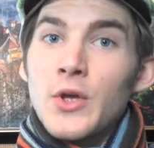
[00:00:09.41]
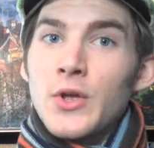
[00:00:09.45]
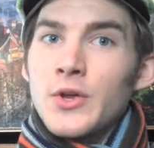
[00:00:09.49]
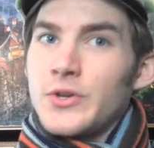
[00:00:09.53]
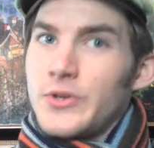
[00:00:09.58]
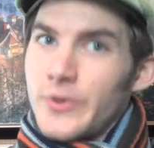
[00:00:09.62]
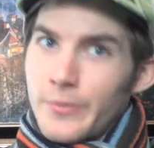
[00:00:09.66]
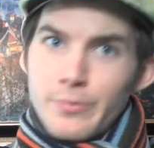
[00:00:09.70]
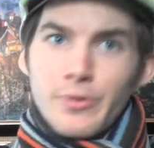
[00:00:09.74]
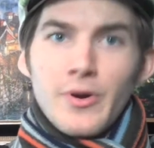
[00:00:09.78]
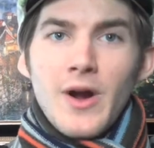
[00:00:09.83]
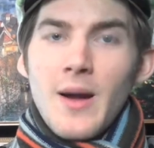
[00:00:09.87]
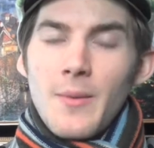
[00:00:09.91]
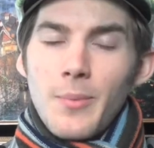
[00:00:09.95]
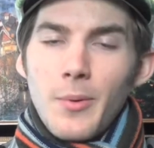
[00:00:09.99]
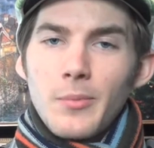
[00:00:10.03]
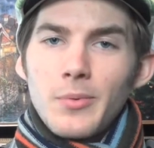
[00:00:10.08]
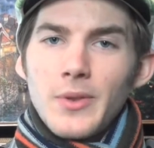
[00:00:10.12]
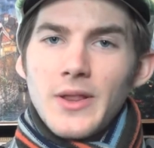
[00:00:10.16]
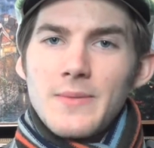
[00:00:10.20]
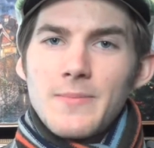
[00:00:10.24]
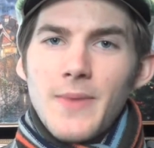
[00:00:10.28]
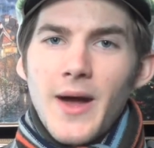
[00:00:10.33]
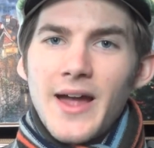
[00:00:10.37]
You're
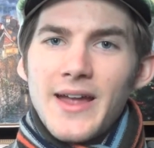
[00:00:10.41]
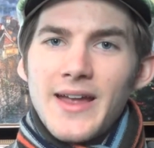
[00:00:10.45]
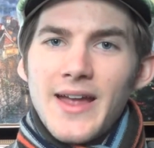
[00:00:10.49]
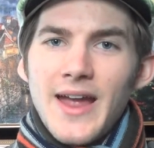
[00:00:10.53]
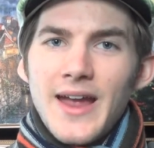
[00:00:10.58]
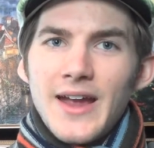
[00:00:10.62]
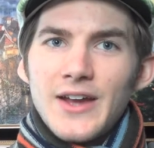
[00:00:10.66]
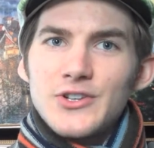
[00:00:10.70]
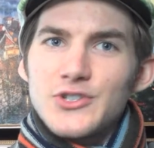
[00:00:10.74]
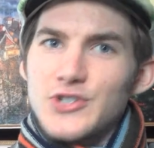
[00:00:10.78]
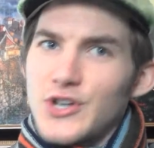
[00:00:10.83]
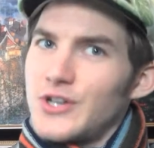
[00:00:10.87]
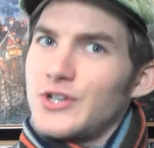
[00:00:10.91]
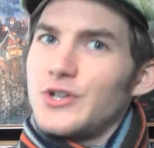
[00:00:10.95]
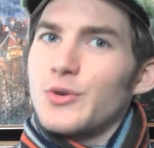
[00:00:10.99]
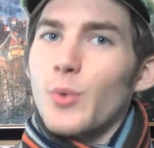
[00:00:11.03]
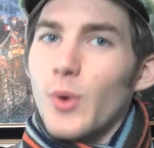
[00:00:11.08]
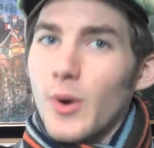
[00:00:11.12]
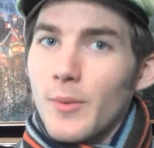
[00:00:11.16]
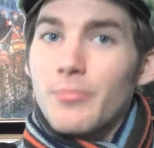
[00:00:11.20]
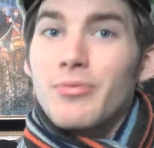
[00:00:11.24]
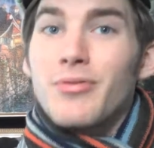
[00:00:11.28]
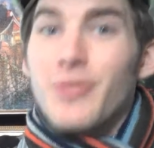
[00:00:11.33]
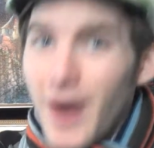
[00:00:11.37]
probably my age, and you
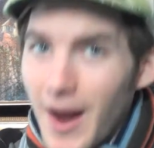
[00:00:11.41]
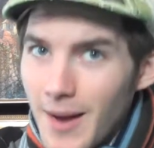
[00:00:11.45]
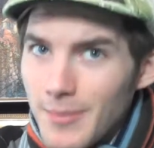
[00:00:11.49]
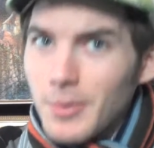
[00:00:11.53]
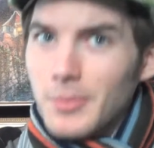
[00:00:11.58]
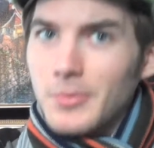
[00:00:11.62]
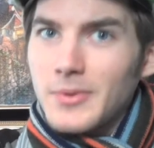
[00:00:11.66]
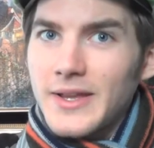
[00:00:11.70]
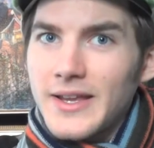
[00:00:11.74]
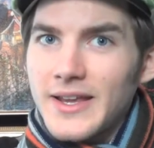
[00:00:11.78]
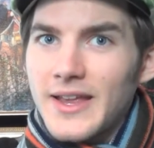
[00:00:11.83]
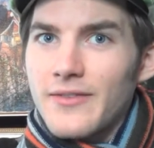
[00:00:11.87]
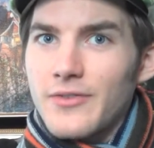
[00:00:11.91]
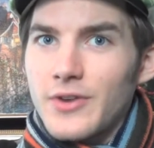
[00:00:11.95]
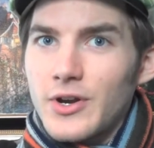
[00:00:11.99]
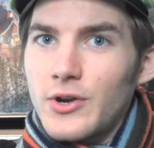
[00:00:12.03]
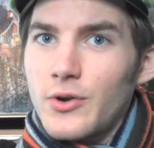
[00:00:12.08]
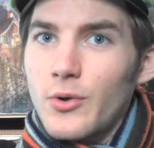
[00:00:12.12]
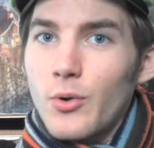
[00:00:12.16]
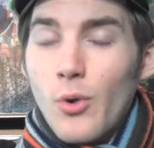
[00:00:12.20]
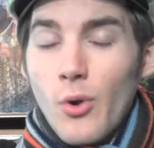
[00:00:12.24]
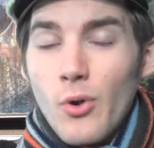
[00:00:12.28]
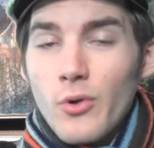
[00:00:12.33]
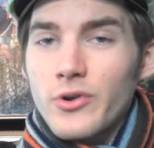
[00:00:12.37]
were probably given an
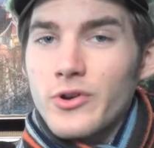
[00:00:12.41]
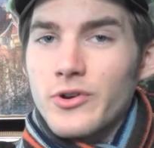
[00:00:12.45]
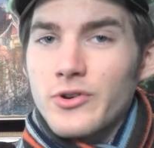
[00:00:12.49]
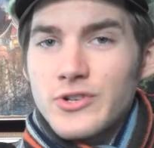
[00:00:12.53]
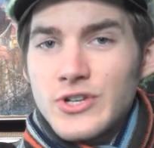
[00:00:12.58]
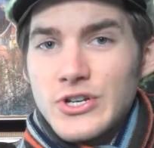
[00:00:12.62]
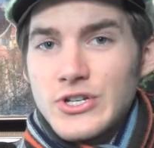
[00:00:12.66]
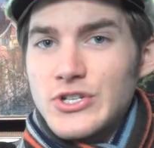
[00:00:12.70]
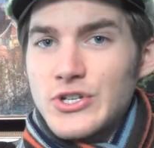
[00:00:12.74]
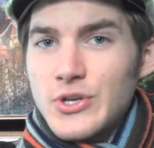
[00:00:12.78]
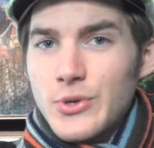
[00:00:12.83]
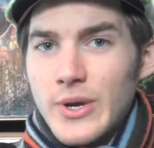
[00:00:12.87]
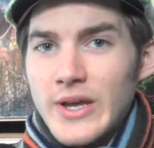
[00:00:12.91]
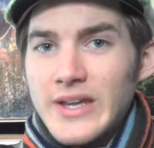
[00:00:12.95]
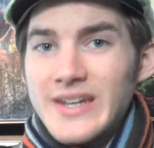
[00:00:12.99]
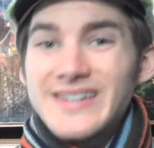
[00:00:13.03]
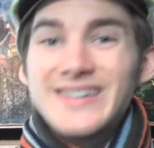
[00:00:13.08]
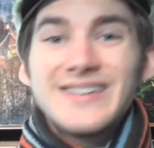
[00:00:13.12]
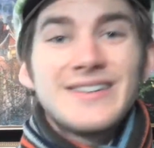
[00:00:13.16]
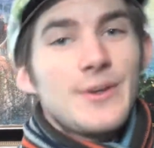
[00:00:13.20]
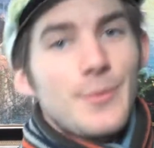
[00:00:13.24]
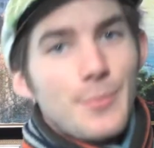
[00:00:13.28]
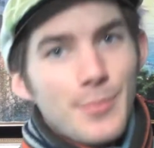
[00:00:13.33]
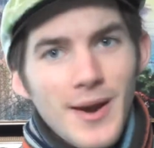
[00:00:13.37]
order to do it,
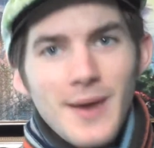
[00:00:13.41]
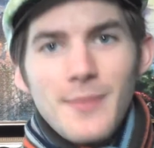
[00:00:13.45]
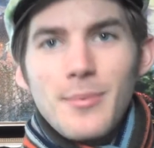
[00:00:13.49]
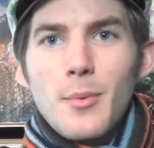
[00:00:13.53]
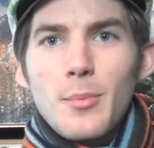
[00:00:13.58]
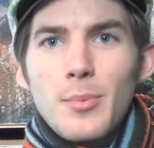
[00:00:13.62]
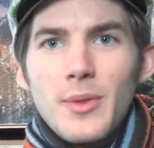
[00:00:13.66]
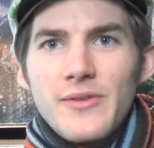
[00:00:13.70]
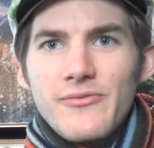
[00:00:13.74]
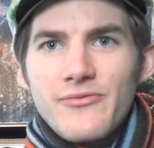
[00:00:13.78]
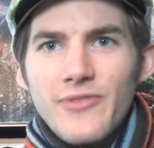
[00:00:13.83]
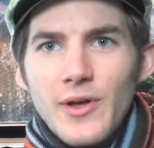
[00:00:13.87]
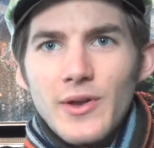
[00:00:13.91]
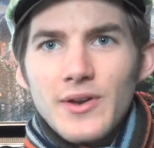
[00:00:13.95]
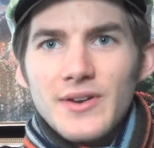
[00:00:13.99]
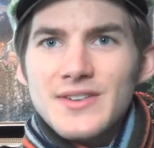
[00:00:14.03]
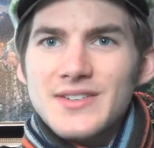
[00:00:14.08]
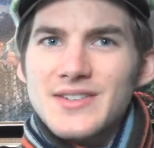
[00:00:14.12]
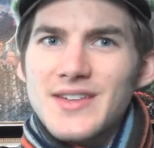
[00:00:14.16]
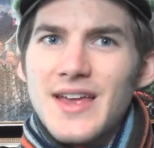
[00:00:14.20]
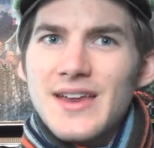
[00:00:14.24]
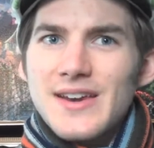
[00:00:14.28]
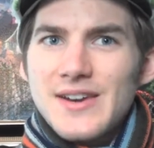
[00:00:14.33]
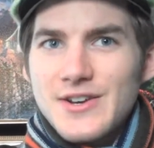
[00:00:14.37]
and you probably felt
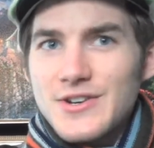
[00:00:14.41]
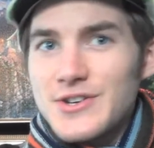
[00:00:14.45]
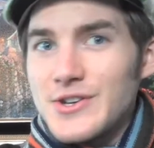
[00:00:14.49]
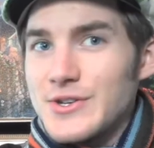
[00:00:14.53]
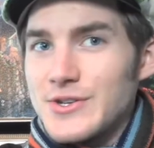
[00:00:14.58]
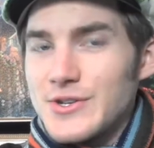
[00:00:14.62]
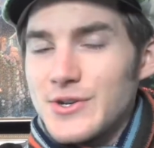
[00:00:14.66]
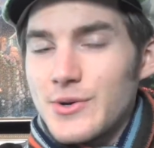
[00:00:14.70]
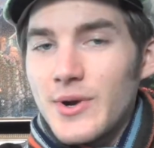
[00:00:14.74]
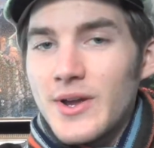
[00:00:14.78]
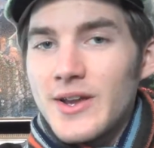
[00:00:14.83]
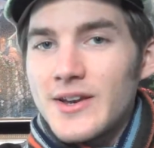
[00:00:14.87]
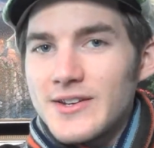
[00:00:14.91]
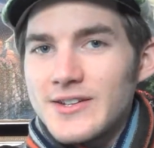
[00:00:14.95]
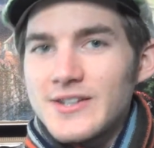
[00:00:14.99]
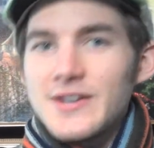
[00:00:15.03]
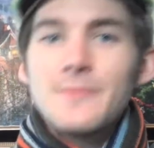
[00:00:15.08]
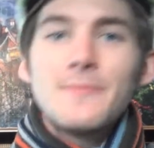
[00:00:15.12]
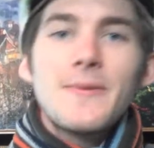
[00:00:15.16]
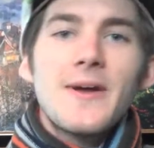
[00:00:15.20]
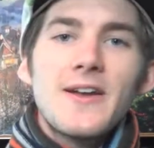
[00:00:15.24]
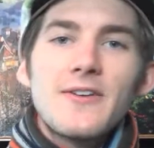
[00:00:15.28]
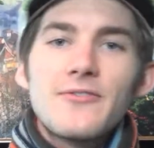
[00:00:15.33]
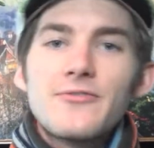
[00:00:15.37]
excited to do it, and you
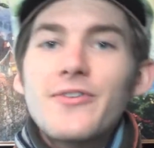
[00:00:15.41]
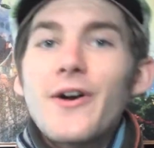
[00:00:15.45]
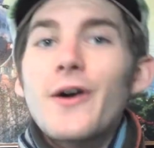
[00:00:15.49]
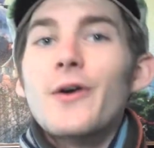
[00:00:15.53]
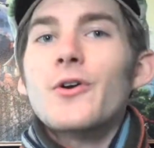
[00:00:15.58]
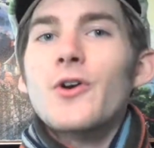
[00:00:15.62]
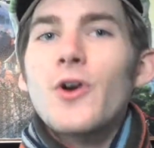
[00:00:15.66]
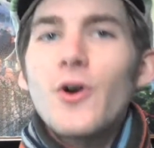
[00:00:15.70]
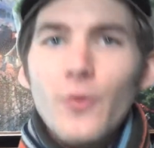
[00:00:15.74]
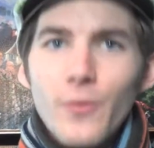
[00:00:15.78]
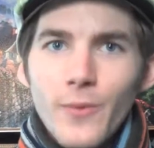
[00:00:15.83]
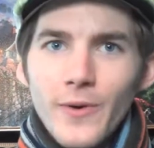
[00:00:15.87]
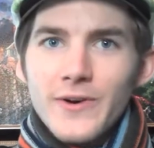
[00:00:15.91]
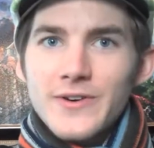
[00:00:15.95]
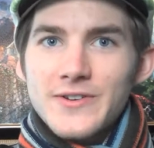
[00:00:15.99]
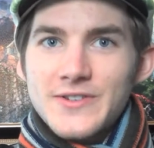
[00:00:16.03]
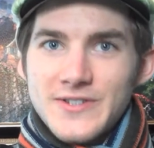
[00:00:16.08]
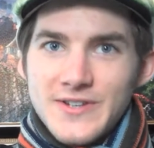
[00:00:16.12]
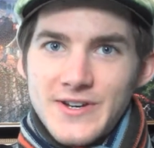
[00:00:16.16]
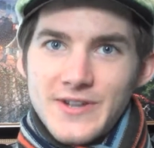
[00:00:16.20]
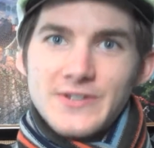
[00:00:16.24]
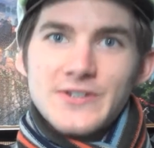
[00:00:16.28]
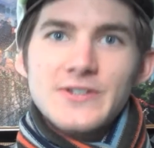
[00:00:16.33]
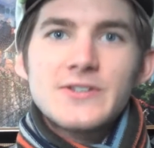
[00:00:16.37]
may have felt
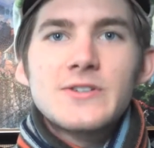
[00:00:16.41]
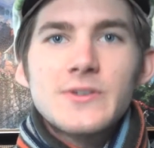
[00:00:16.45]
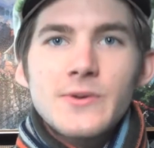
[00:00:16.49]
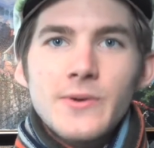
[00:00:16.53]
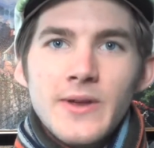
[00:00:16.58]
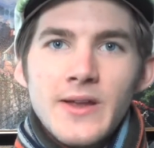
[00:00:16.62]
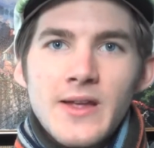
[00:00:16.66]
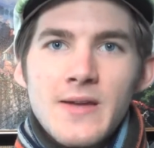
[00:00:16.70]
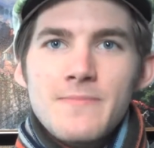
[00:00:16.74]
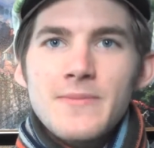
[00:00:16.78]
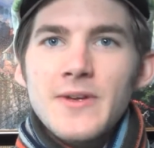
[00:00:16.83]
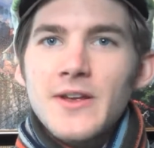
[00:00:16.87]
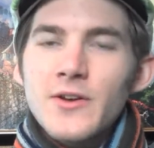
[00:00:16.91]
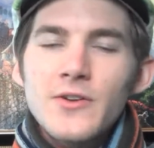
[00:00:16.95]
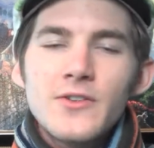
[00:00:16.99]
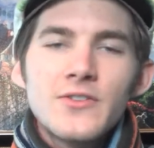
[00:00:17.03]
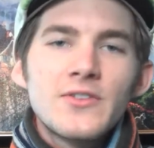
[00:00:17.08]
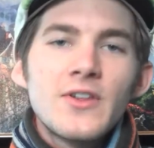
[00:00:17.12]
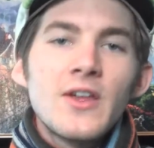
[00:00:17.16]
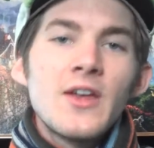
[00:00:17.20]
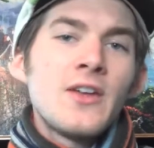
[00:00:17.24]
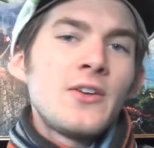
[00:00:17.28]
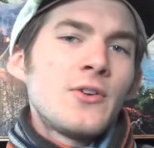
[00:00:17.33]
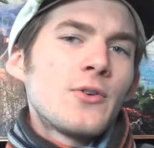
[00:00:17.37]
coerced into doing it
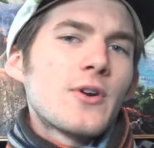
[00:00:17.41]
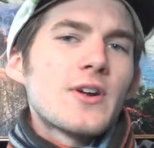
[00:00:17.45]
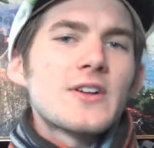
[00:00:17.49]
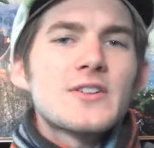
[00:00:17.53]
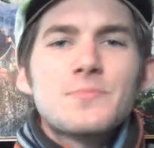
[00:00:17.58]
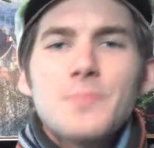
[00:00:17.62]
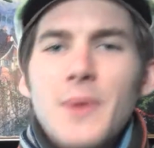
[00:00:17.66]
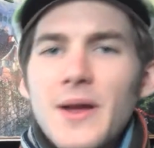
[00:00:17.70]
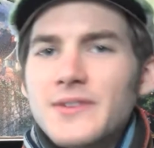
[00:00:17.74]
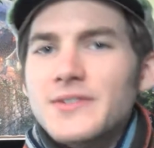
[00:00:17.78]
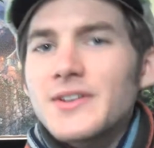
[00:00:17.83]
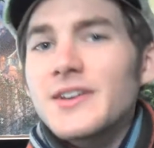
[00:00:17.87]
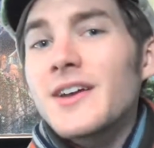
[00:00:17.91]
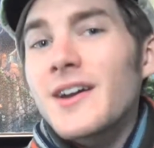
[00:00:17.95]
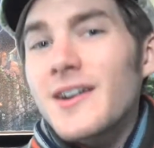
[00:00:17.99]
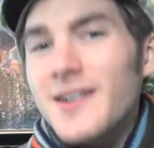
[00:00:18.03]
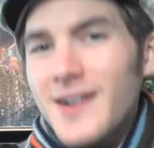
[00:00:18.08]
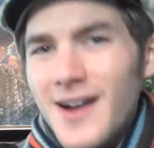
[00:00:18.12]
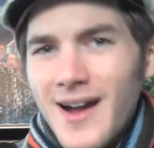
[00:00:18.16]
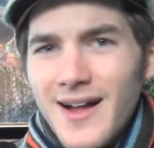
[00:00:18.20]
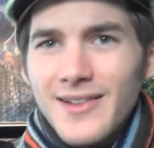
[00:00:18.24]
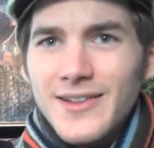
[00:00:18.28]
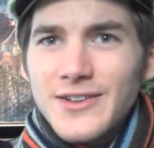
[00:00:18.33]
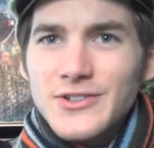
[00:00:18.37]
because you're expecting a
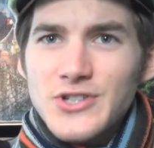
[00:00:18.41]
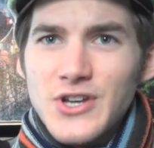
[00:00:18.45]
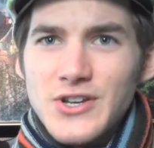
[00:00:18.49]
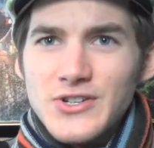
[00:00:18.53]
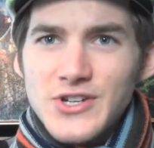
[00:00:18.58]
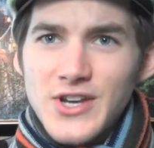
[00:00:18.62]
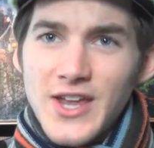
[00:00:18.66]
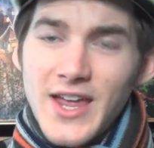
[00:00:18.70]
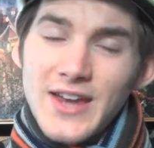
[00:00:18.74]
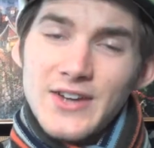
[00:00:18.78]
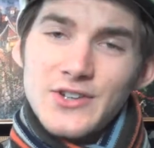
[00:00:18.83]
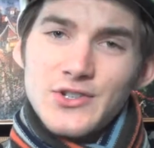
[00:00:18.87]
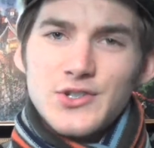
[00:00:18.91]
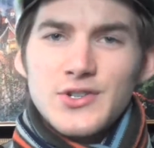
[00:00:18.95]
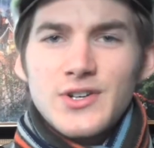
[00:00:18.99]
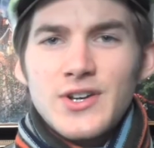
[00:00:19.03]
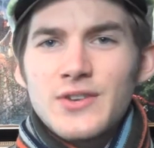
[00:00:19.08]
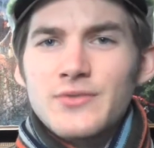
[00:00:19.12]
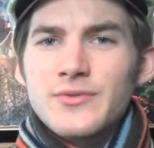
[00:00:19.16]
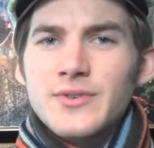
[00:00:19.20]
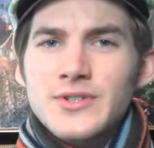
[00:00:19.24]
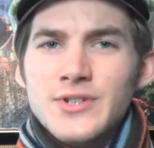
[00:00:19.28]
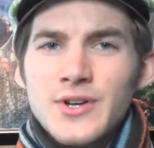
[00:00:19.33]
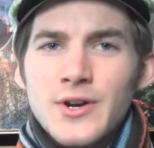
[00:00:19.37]
college education in
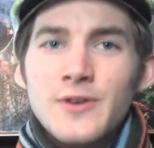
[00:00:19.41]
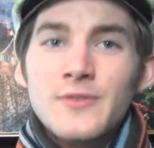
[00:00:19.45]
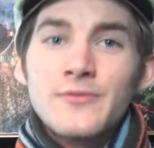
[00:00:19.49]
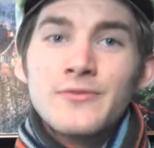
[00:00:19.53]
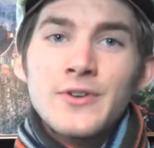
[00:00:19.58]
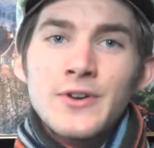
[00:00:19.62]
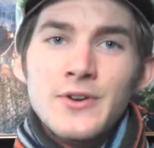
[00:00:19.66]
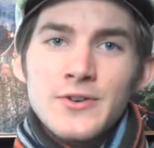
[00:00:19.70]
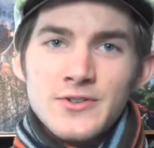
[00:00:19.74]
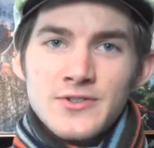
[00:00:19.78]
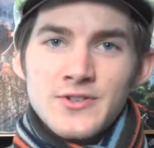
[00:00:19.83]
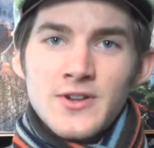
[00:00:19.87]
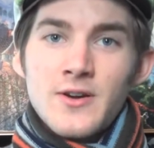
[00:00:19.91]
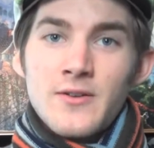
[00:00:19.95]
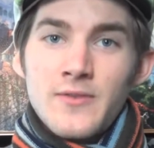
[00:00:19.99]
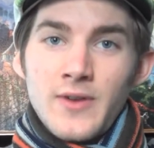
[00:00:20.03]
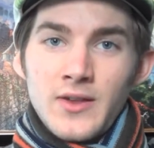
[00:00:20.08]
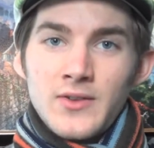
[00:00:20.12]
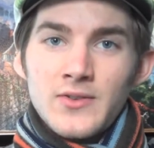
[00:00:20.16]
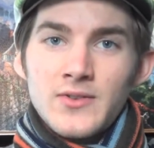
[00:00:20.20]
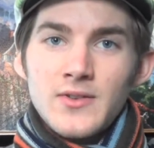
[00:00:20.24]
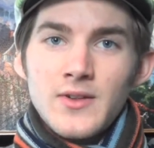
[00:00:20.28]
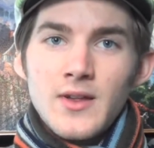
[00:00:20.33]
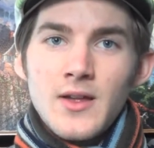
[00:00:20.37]
return for your
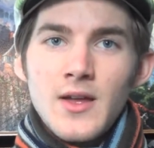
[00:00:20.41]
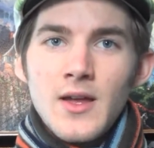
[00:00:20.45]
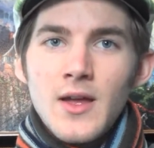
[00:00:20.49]
service.